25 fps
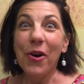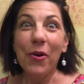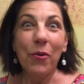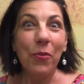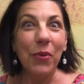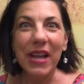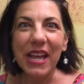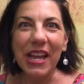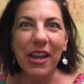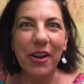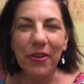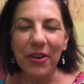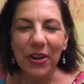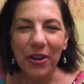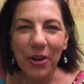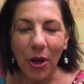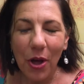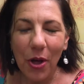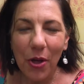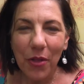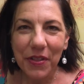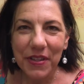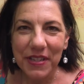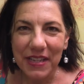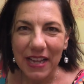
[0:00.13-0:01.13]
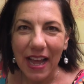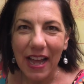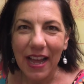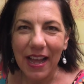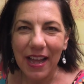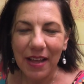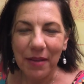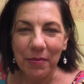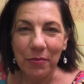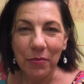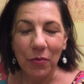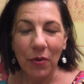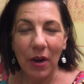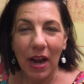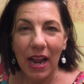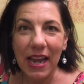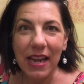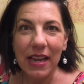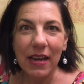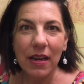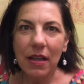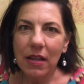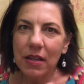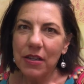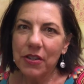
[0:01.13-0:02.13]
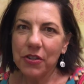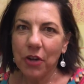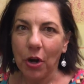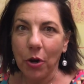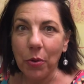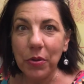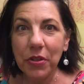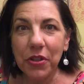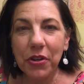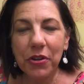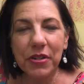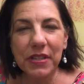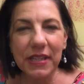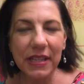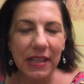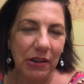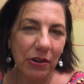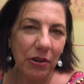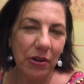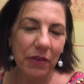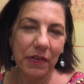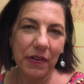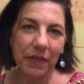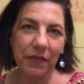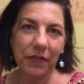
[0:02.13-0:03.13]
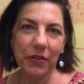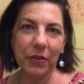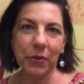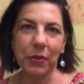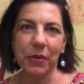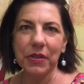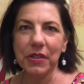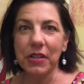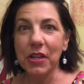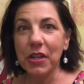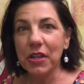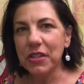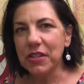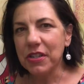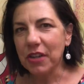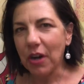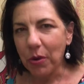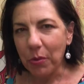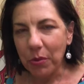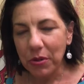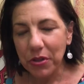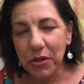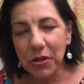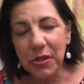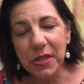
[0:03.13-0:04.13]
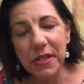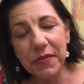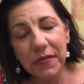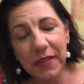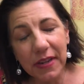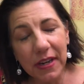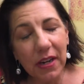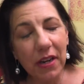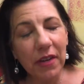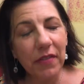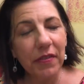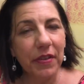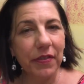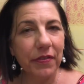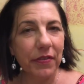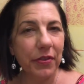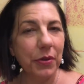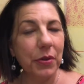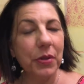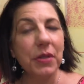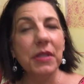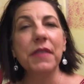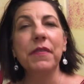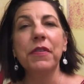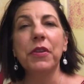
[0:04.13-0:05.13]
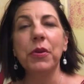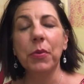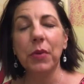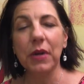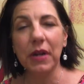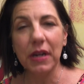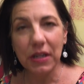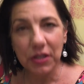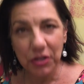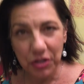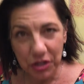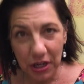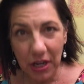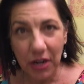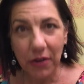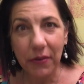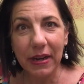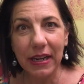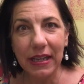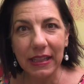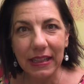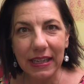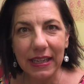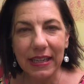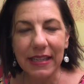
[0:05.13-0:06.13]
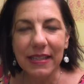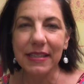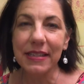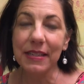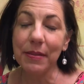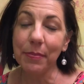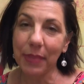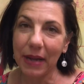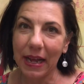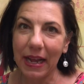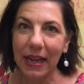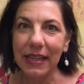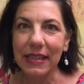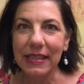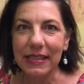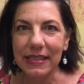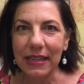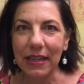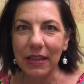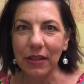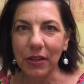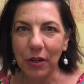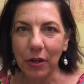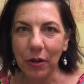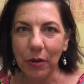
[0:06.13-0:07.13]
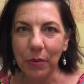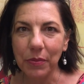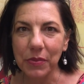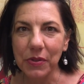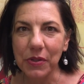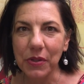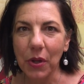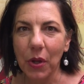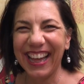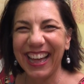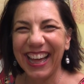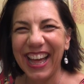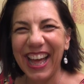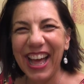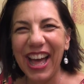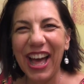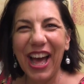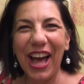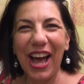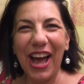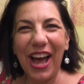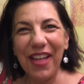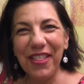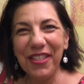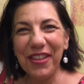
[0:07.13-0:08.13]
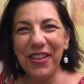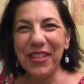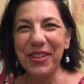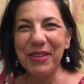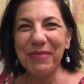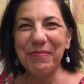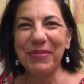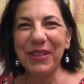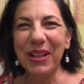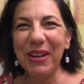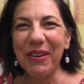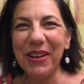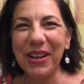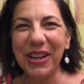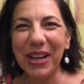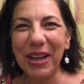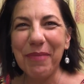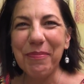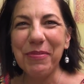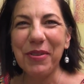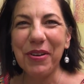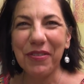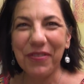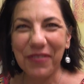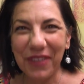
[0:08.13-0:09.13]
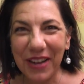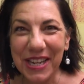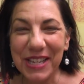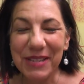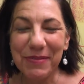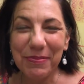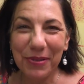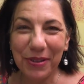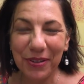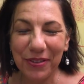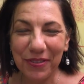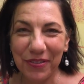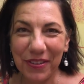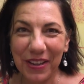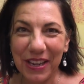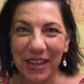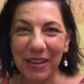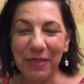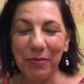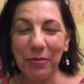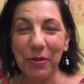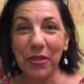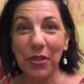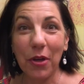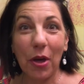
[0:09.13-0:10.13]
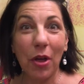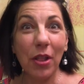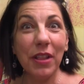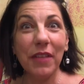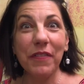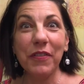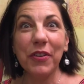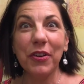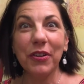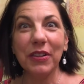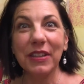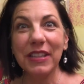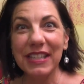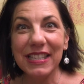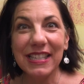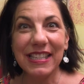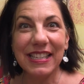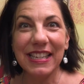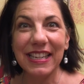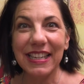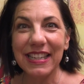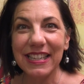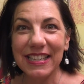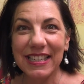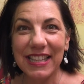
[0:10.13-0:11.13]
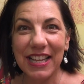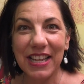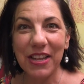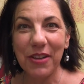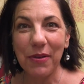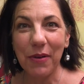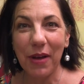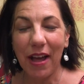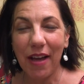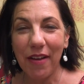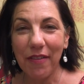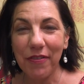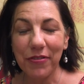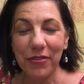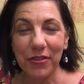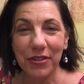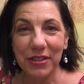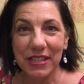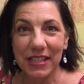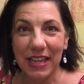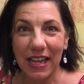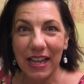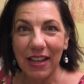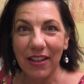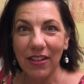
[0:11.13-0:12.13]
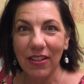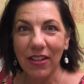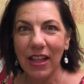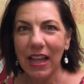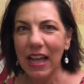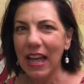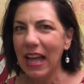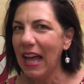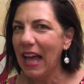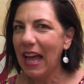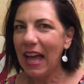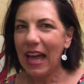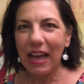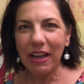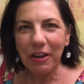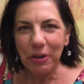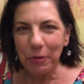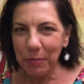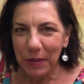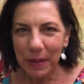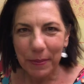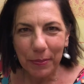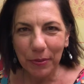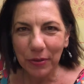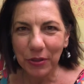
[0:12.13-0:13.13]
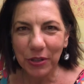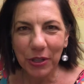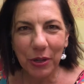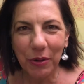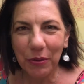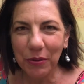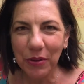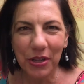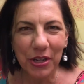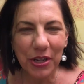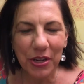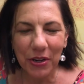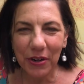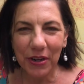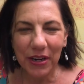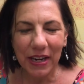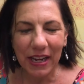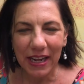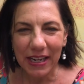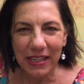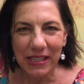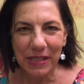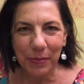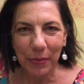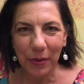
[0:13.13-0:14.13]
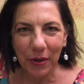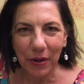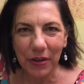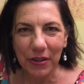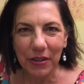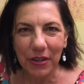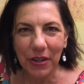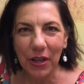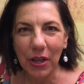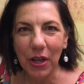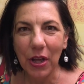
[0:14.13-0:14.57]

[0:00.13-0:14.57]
We hear it all the time, right? Start with your center of influence. Start with your sphere of influence if you want to generate leads to buy and sell homes. Other than blowing up your Facebook feed with all of your listings that you have for sale, how do people know that you're an expert?